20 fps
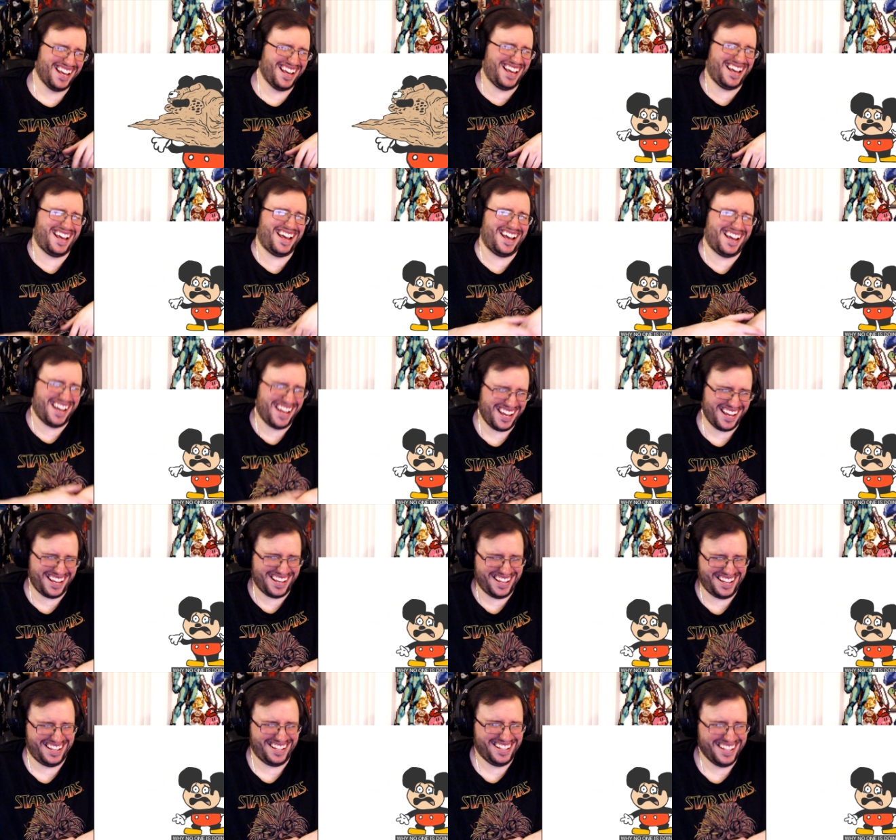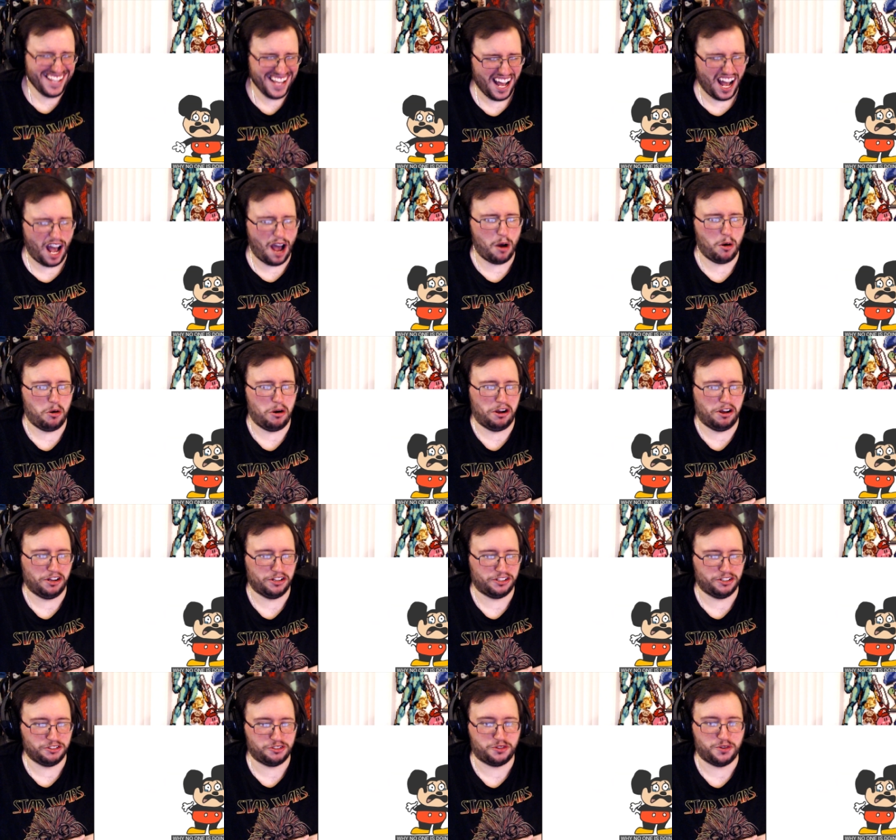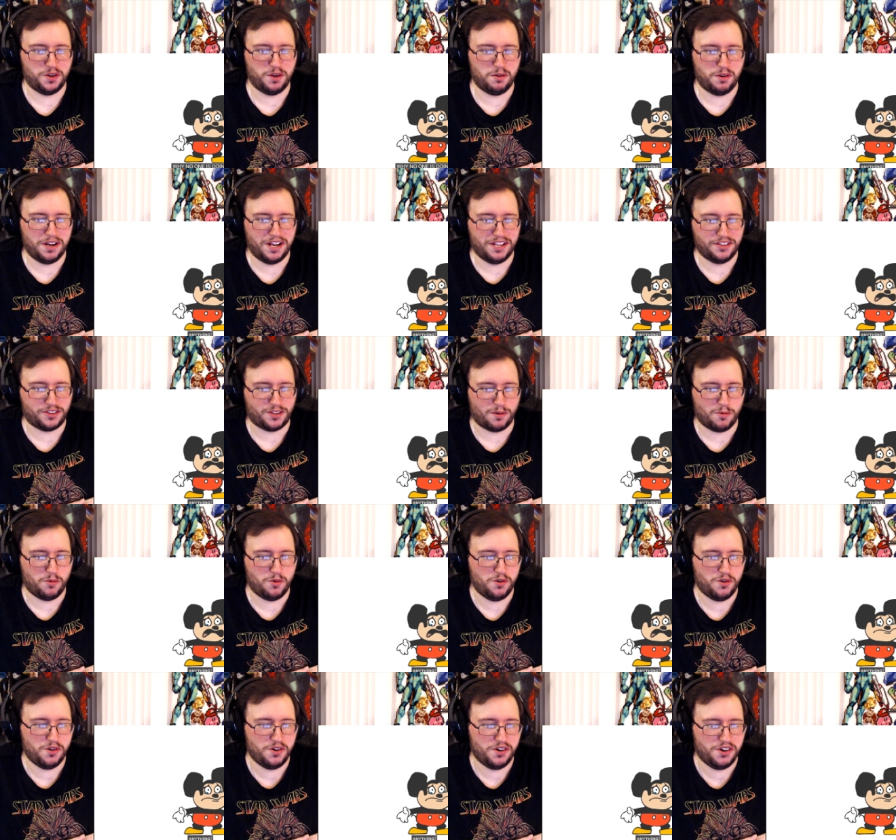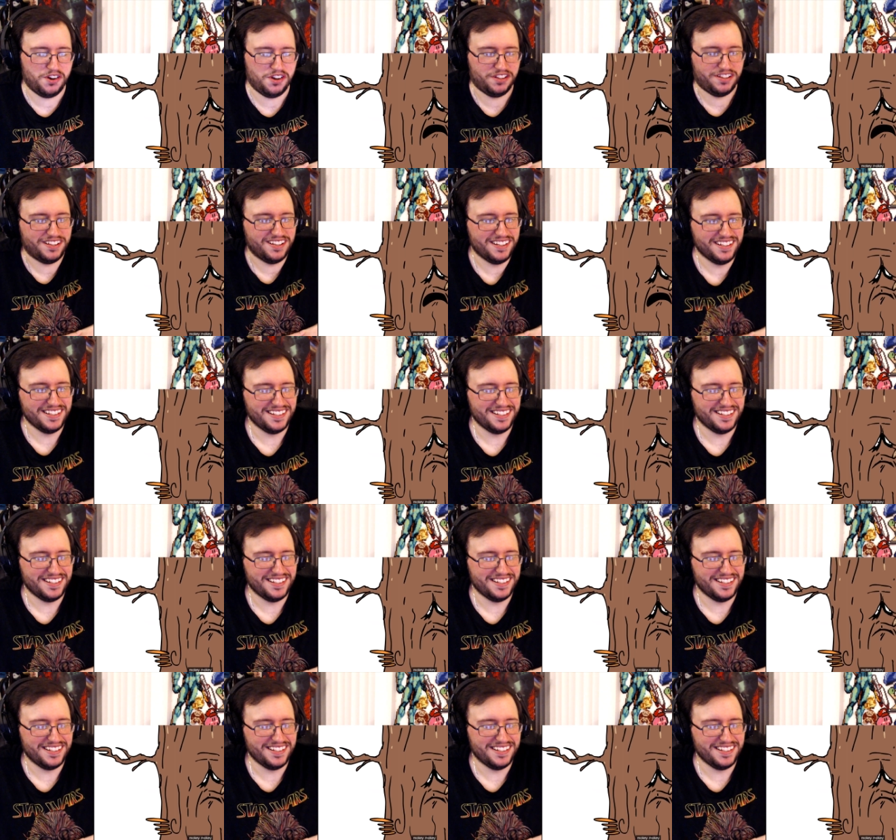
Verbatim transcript: Wait, no, I will cut this tree. I'm gonna get some wood. help me,